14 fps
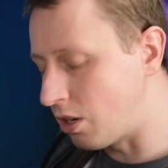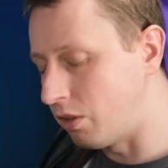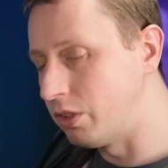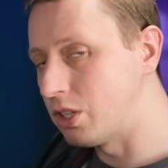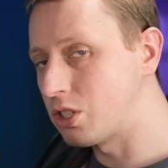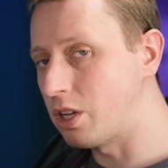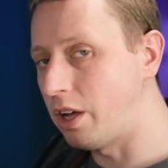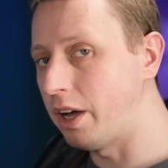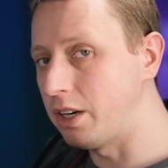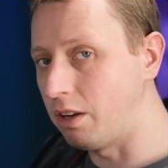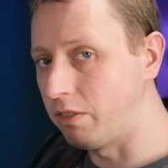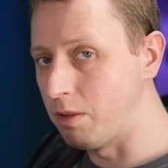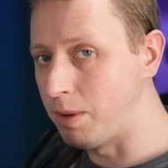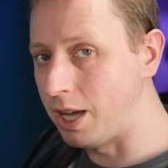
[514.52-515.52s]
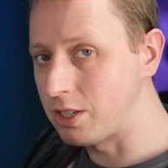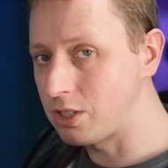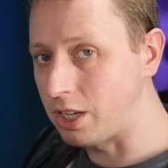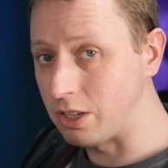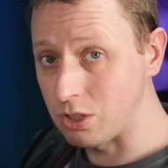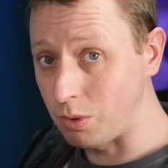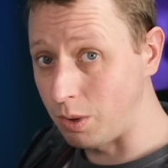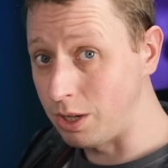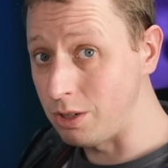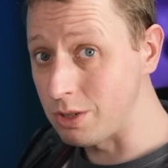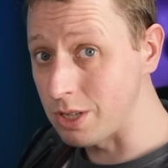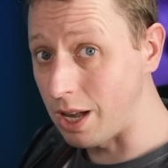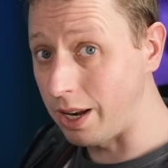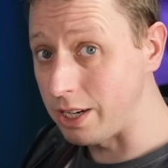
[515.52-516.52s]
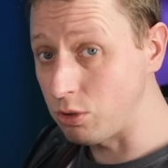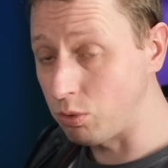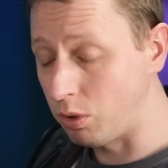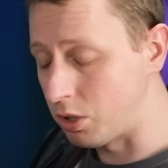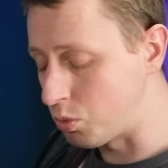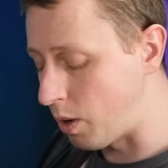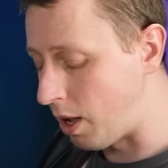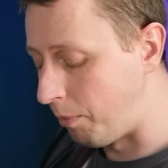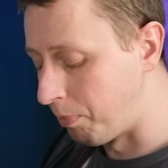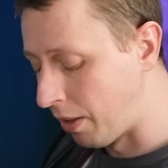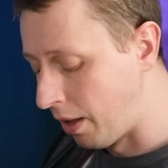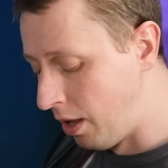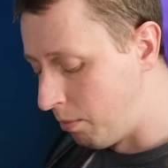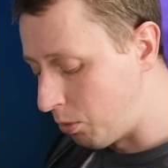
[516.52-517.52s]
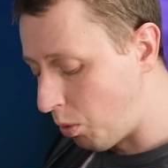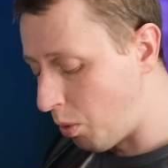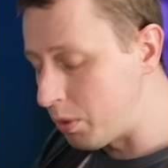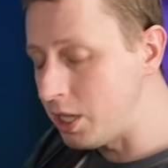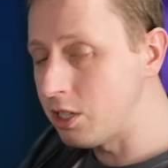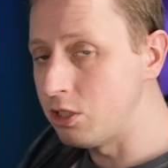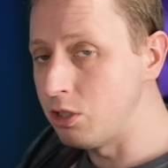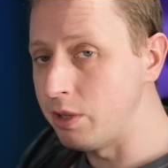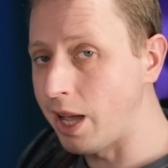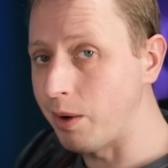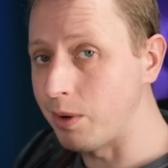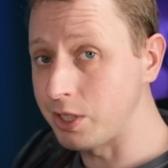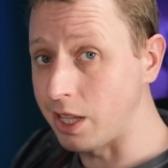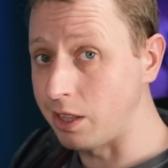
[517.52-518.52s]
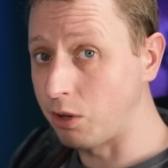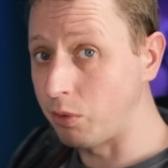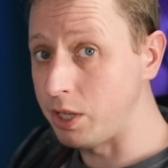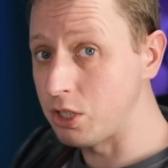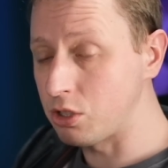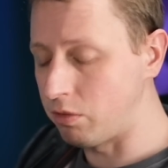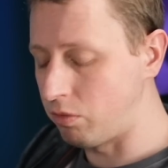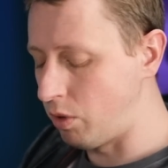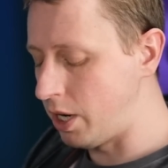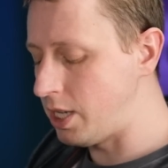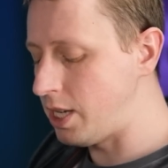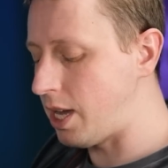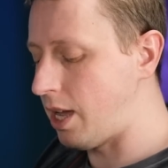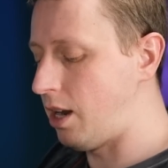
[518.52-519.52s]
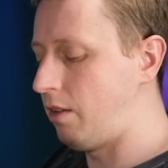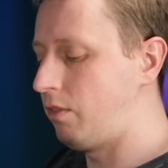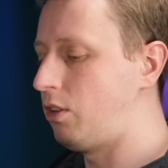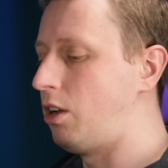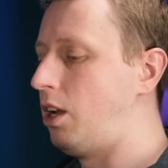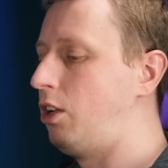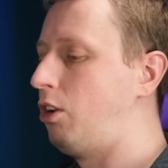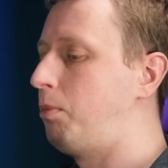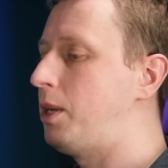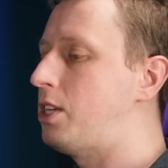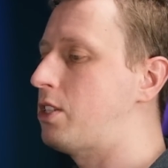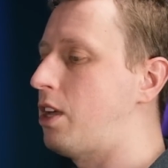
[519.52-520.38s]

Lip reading: on the side of the bearskin, so we're going to use that later on as well. But what we need to do now is get the green stuff ready, and I've got a little piece